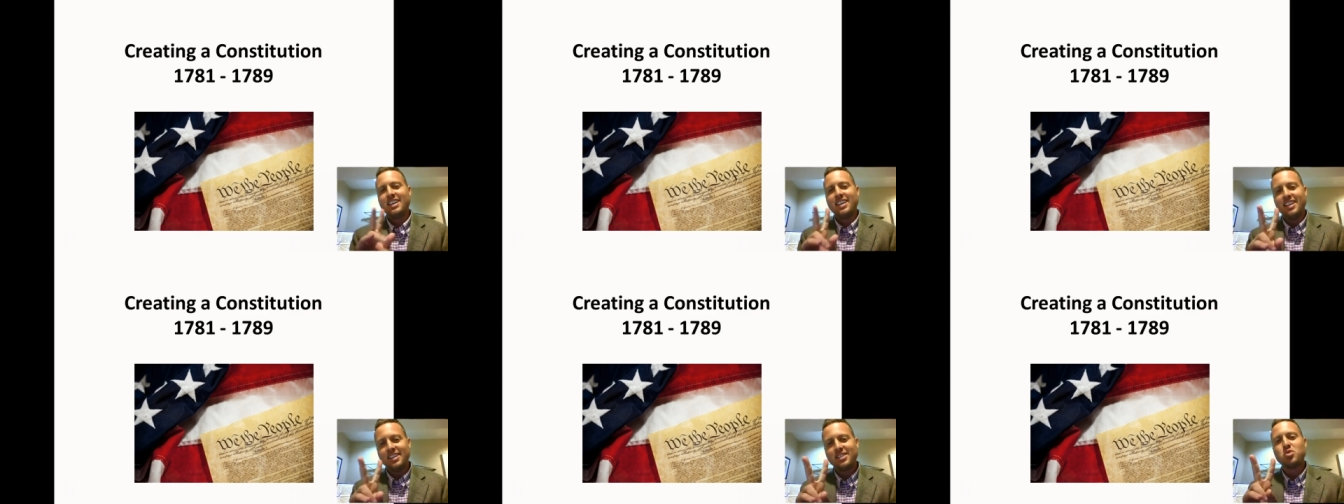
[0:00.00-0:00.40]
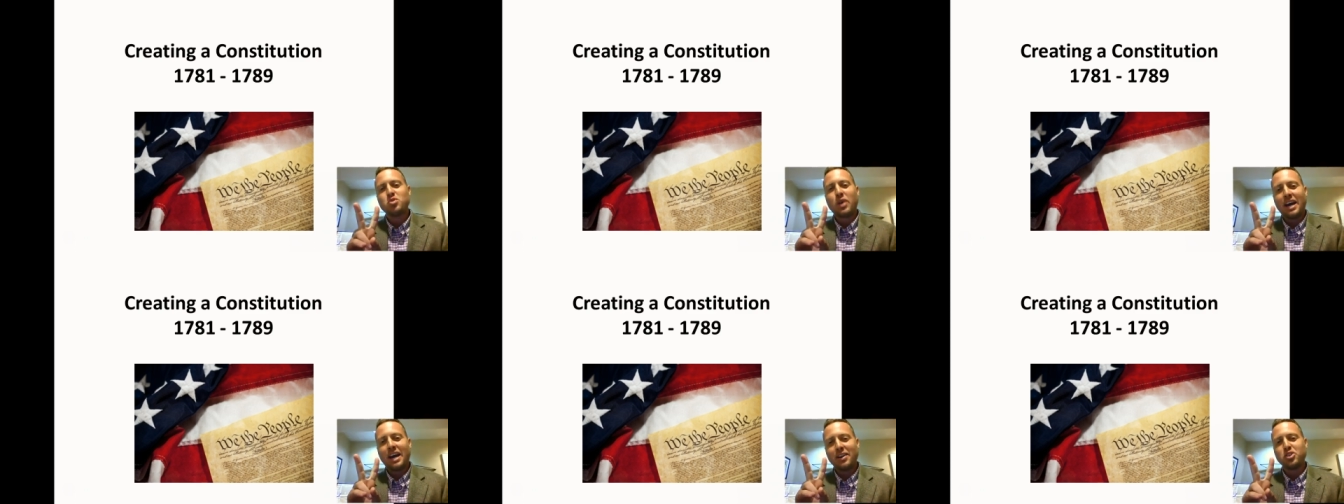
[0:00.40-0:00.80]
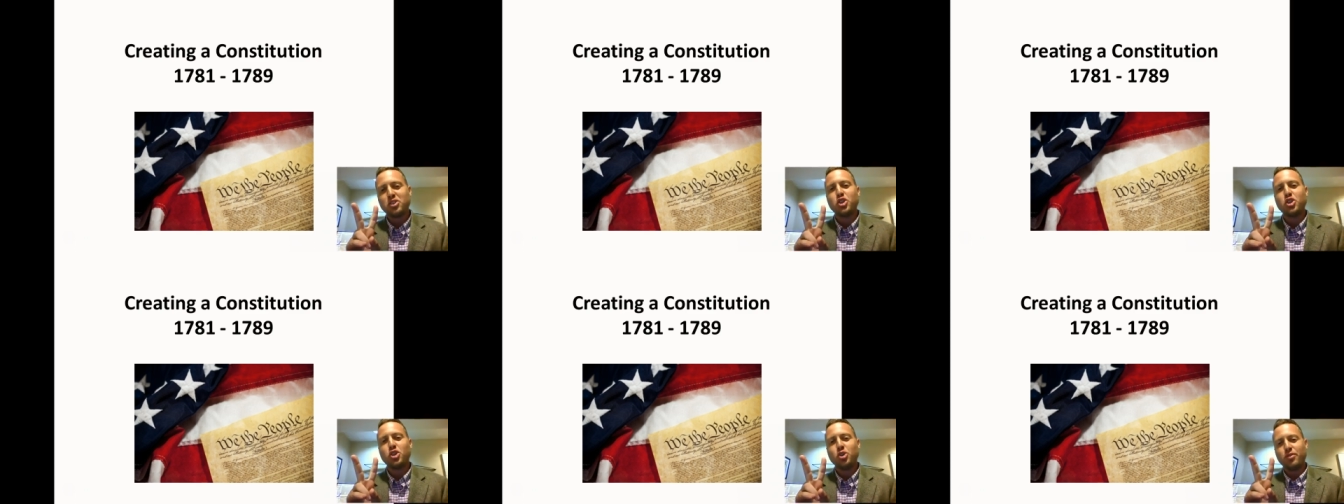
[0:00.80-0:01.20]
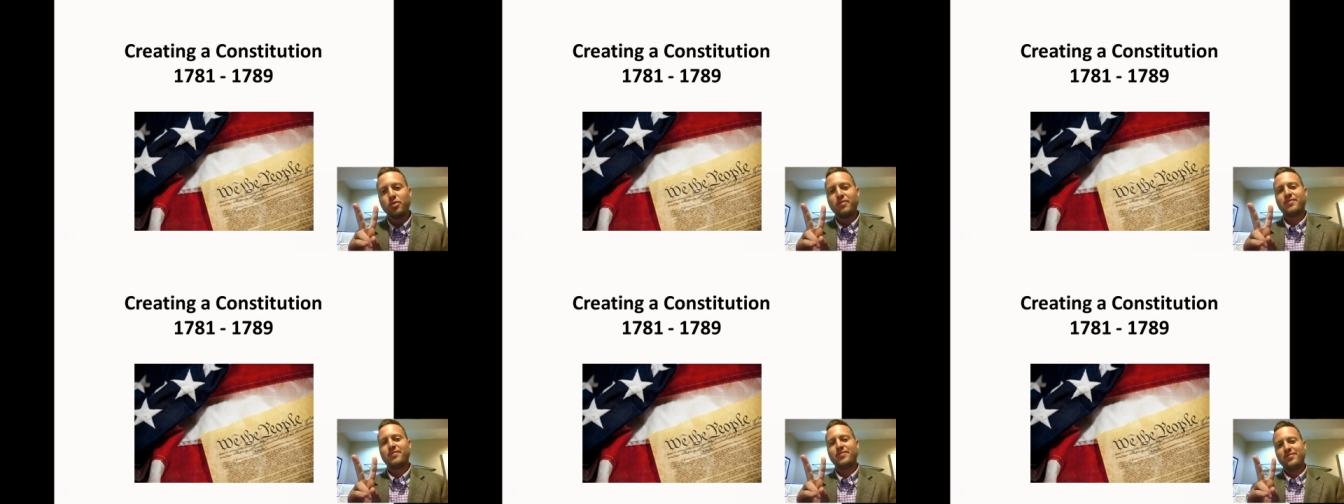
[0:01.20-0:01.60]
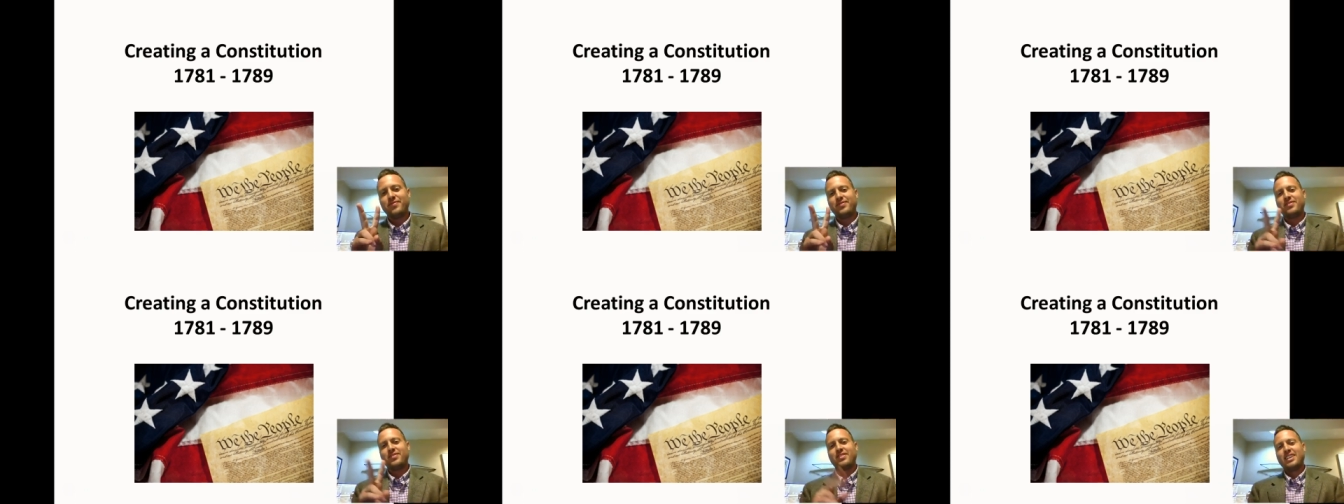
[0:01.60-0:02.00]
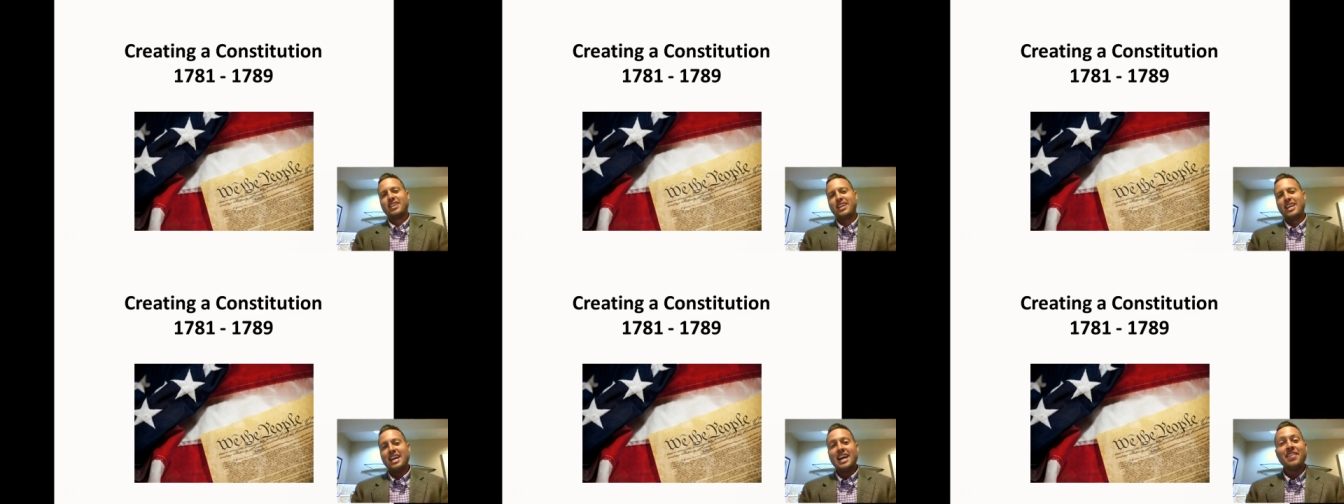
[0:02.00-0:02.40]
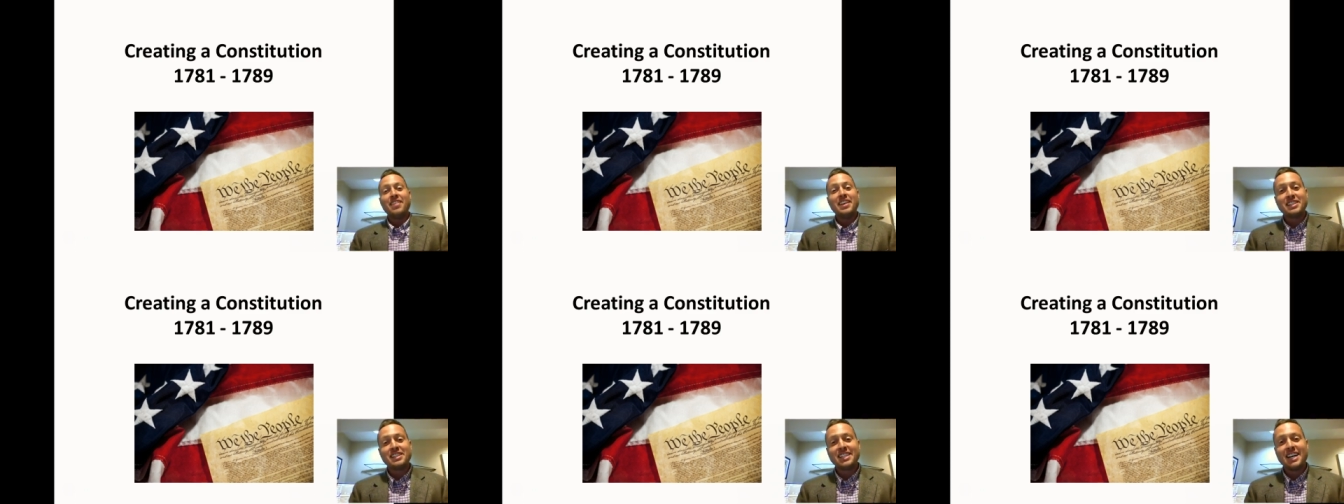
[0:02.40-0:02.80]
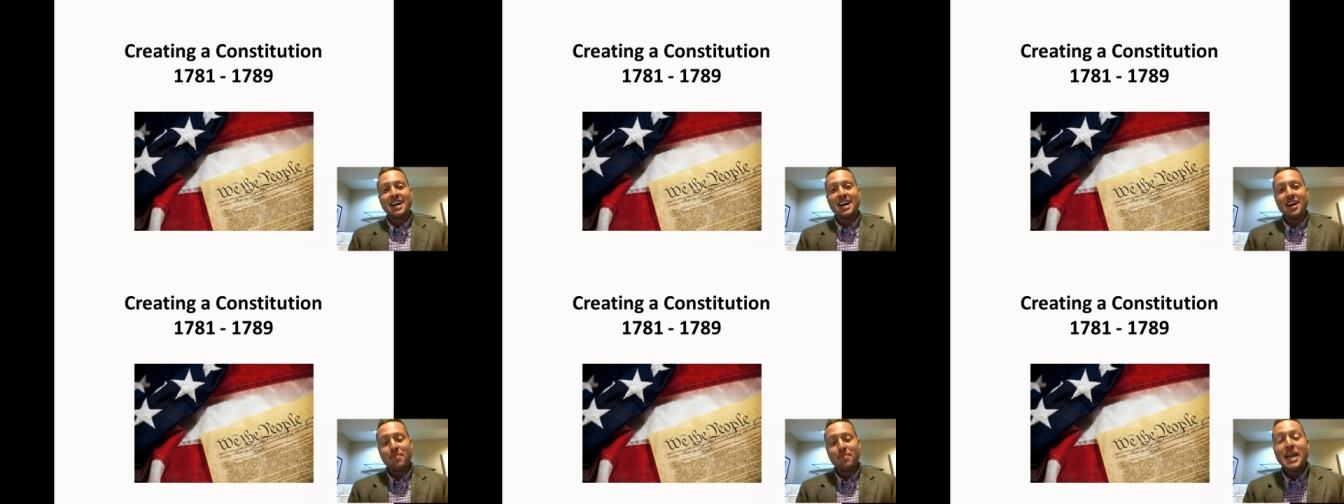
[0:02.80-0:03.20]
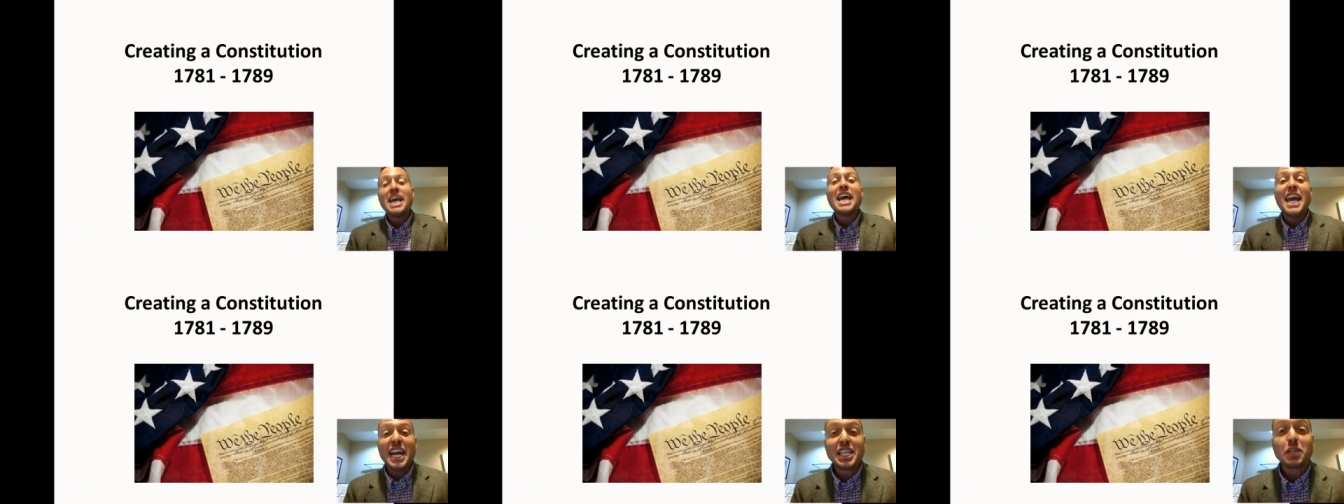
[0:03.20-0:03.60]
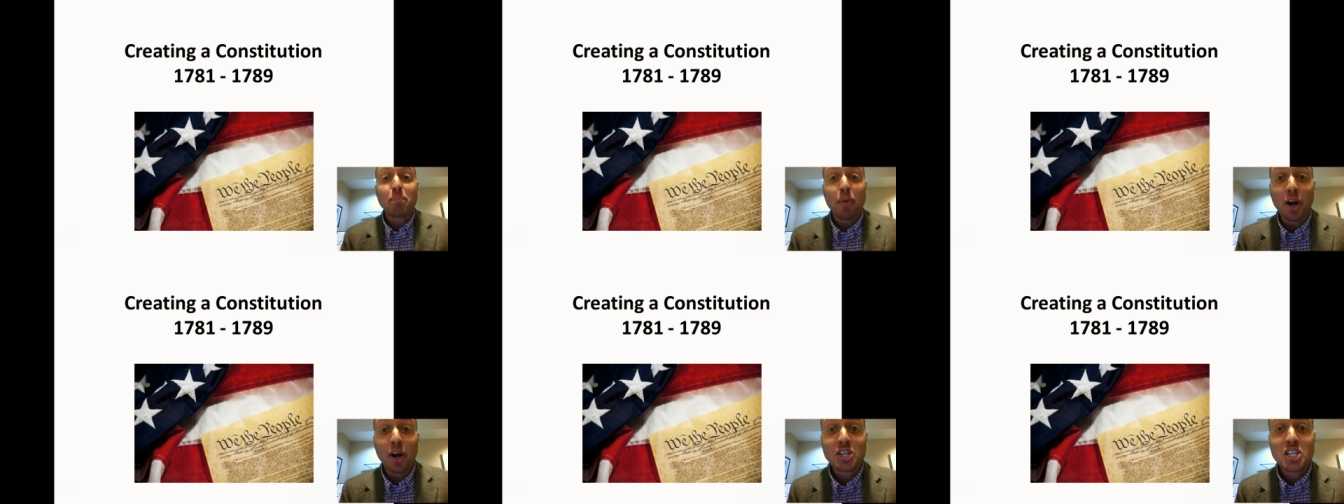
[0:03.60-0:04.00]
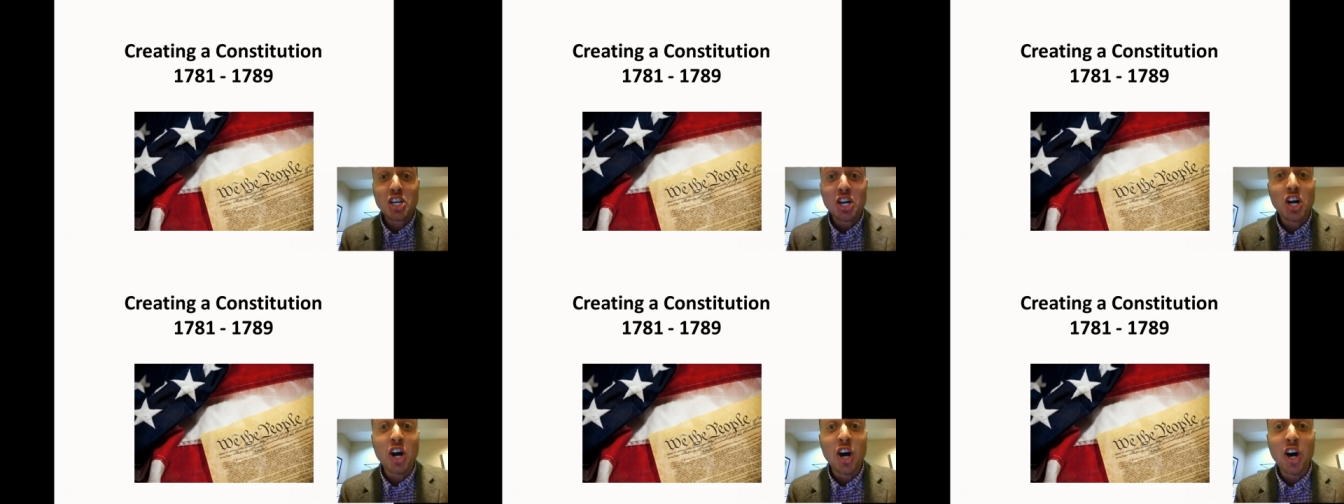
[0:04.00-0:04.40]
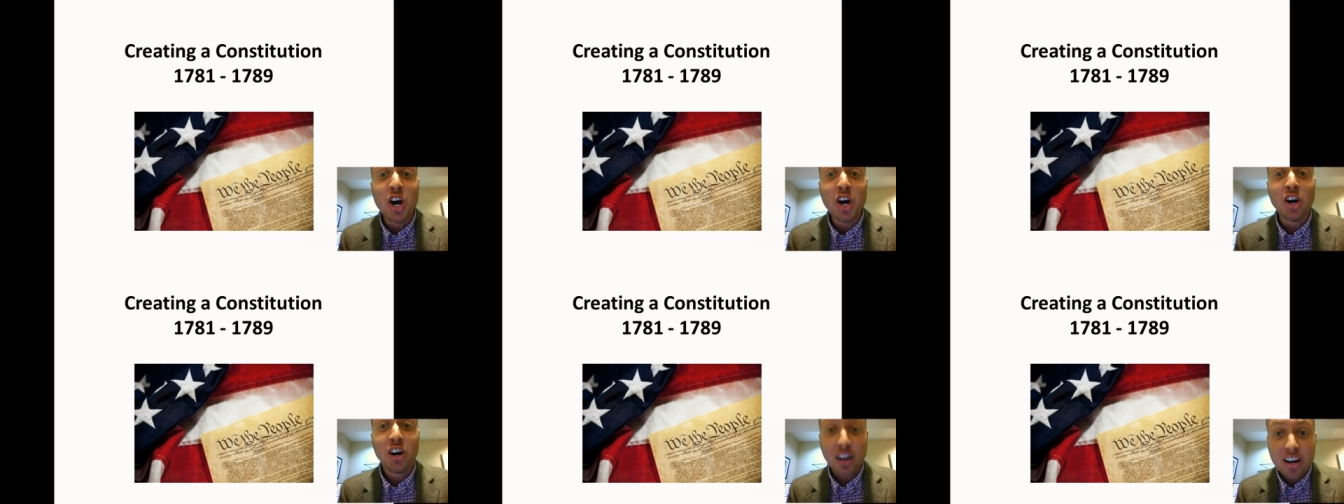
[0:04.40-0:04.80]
This is round 2. And this time, it's personal.